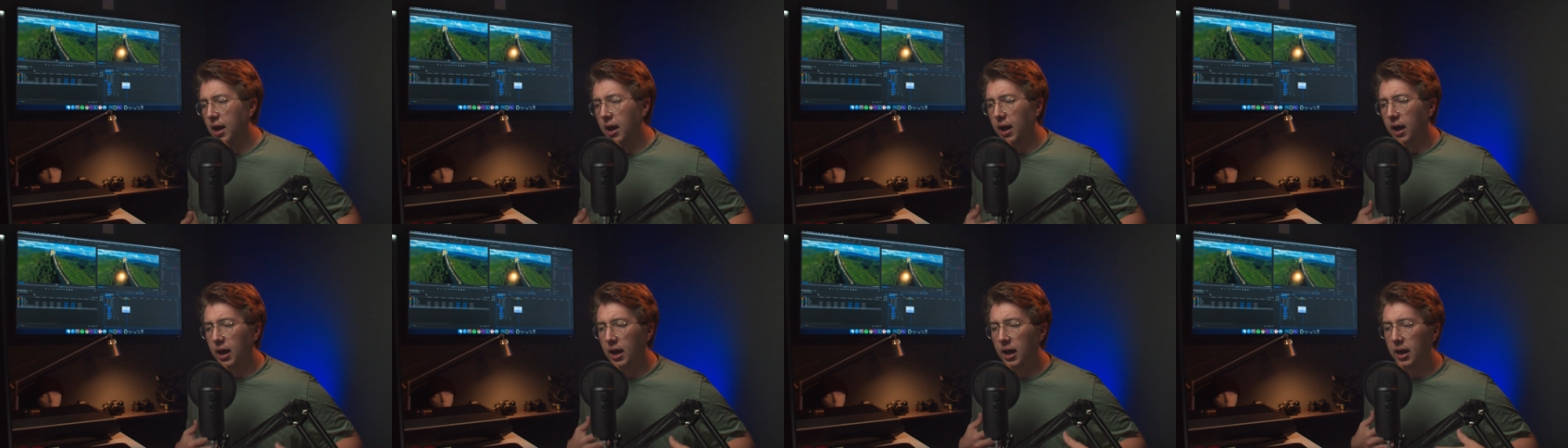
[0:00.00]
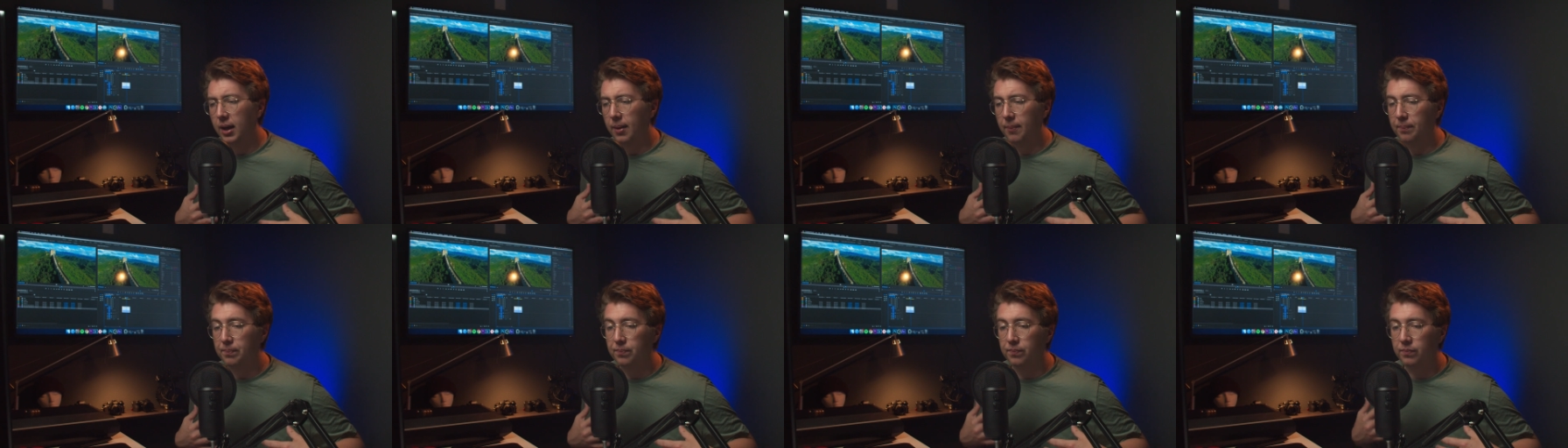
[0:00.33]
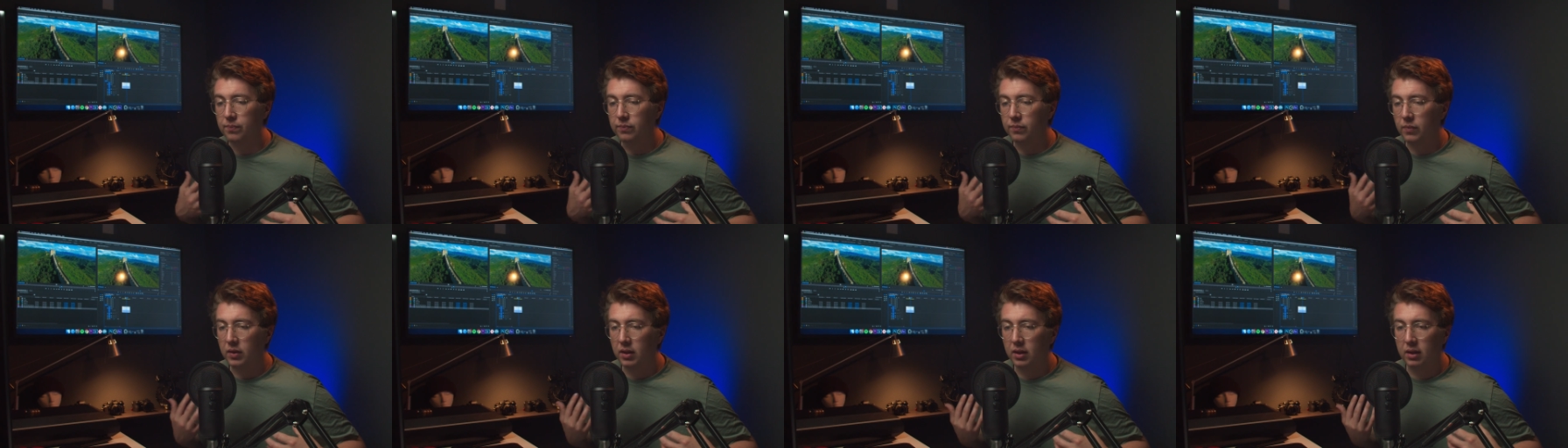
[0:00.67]
Um,
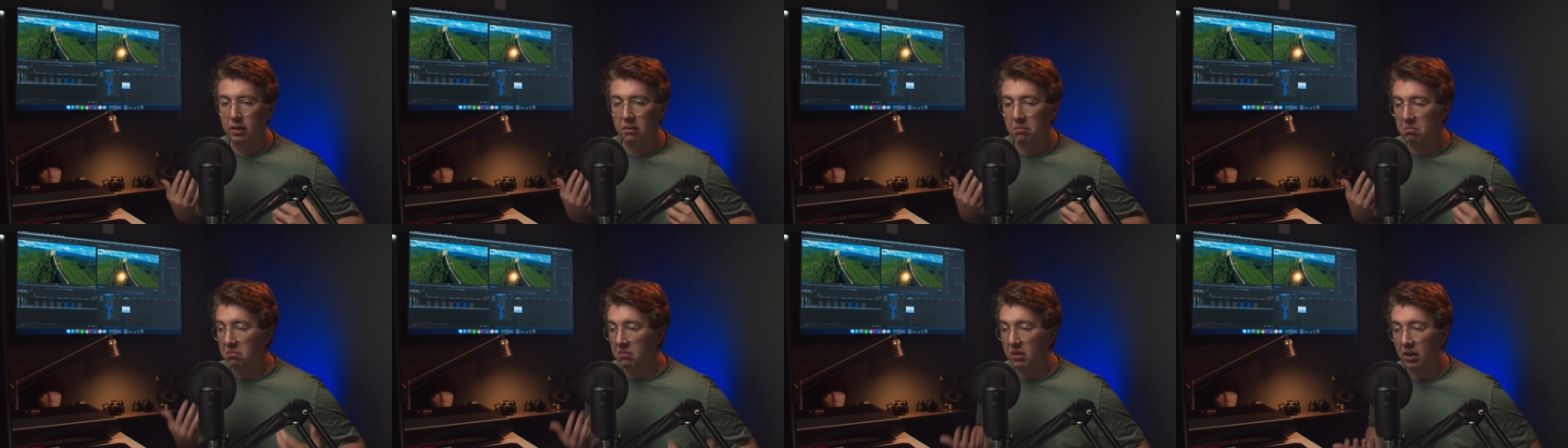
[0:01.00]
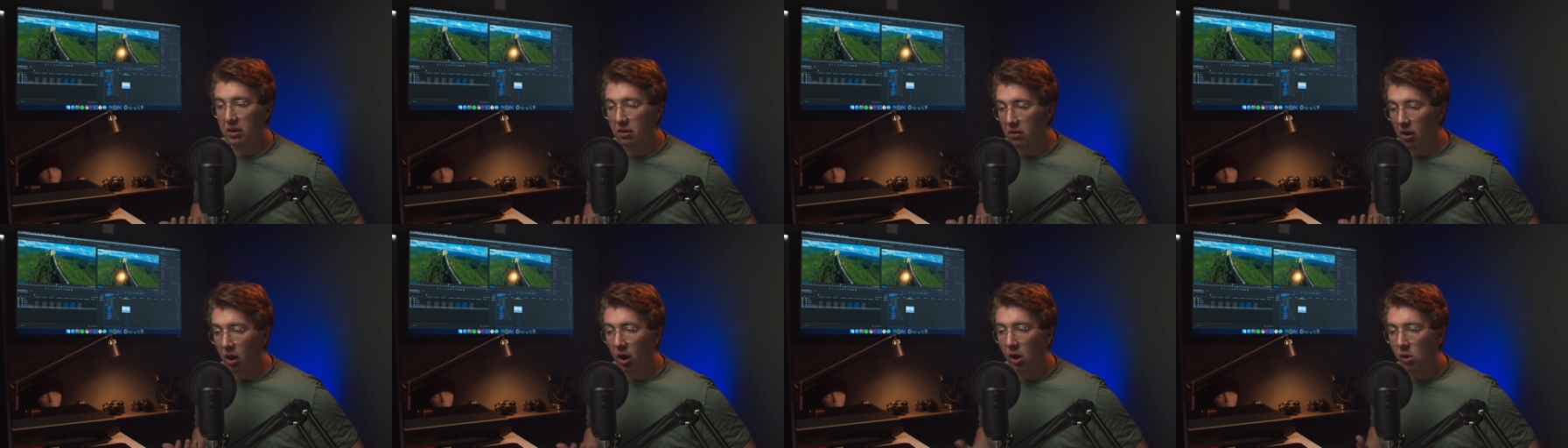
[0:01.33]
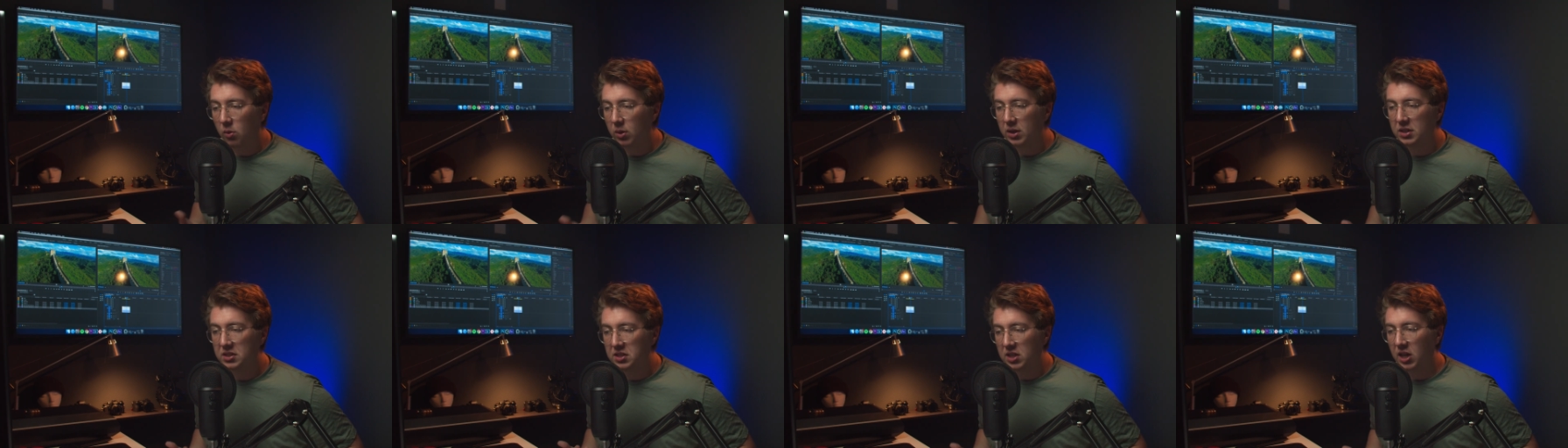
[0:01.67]
it
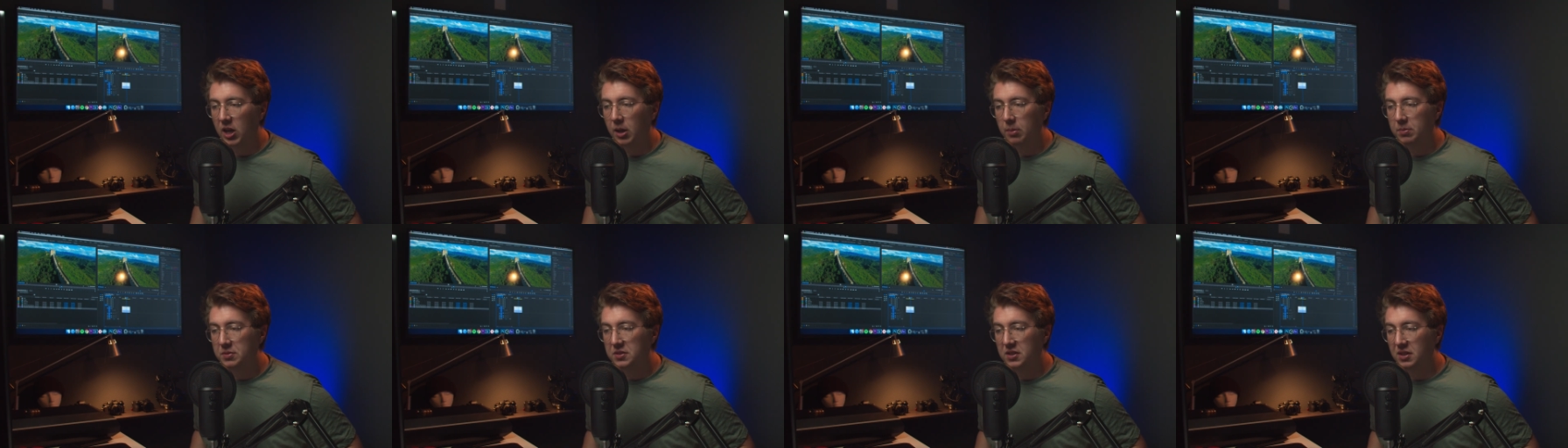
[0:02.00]
always helps